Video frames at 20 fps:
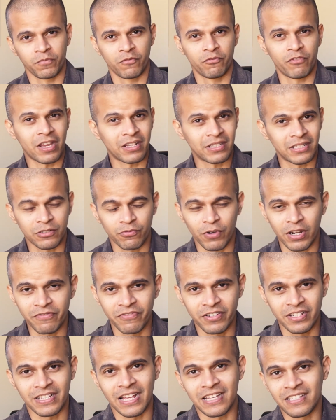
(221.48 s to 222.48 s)
We are in the
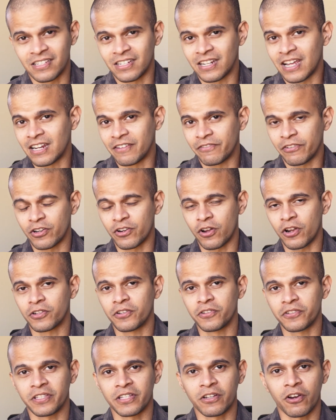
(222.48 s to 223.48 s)
21st century, and if you're not
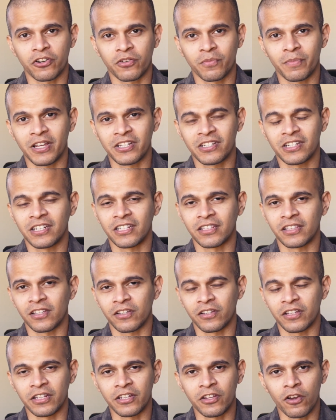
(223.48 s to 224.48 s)
using
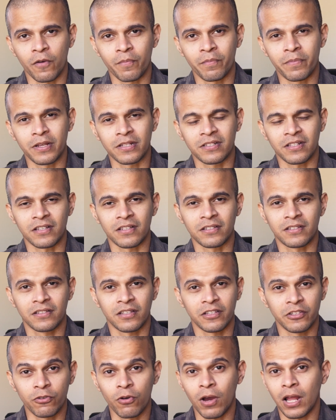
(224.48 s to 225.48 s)
automation in your
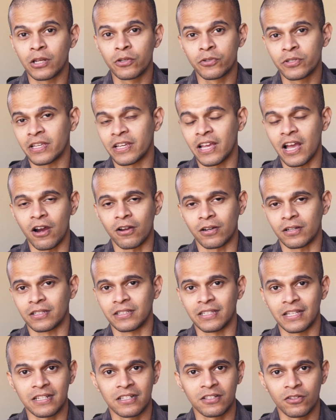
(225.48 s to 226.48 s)
business, you are losing out.
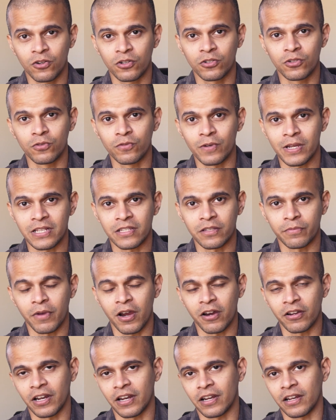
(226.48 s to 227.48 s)
There's no two ways
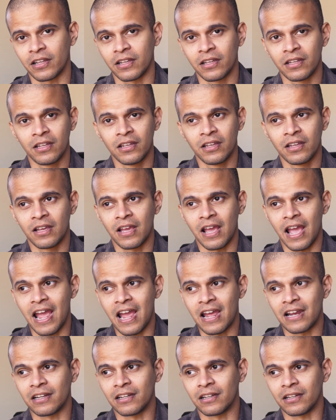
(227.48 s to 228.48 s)
about it.
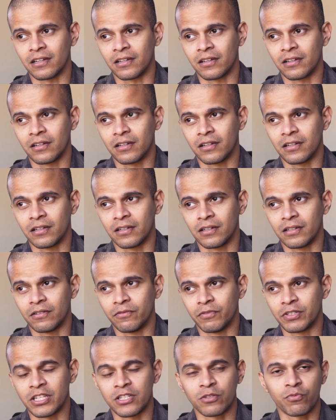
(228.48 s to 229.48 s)
And
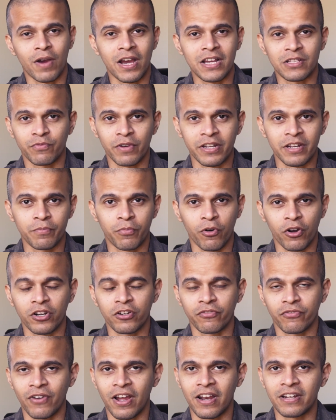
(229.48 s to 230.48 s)
which is why it's very important
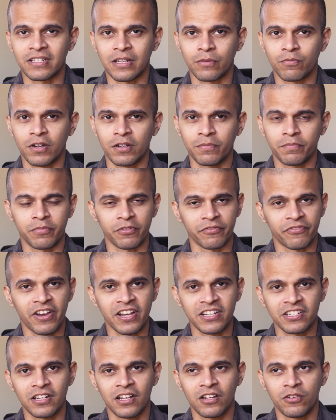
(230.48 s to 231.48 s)
to find someone
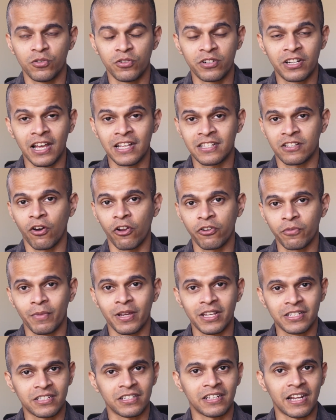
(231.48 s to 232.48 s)
professional who does
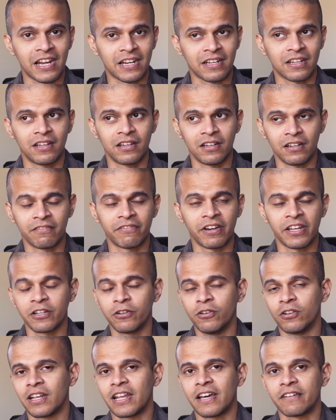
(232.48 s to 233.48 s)
automation at a very
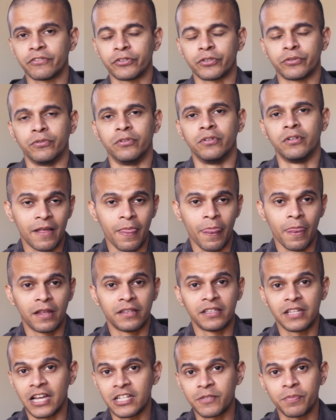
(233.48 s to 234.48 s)
good level.
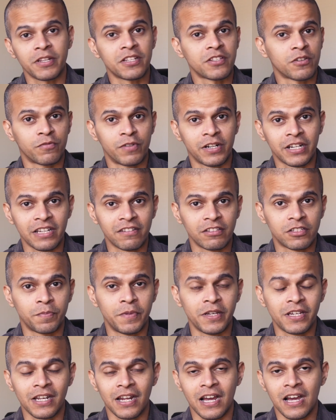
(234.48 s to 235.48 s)
The experience of working in
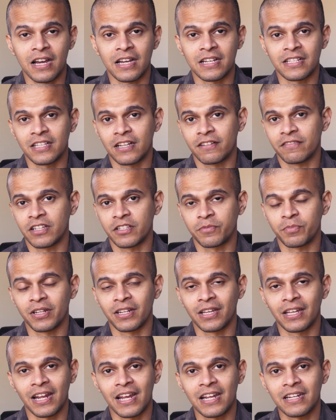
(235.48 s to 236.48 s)
Spikra itself has been
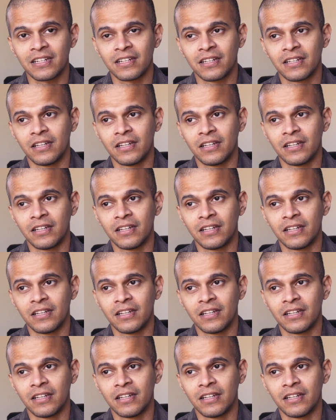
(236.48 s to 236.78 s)
great.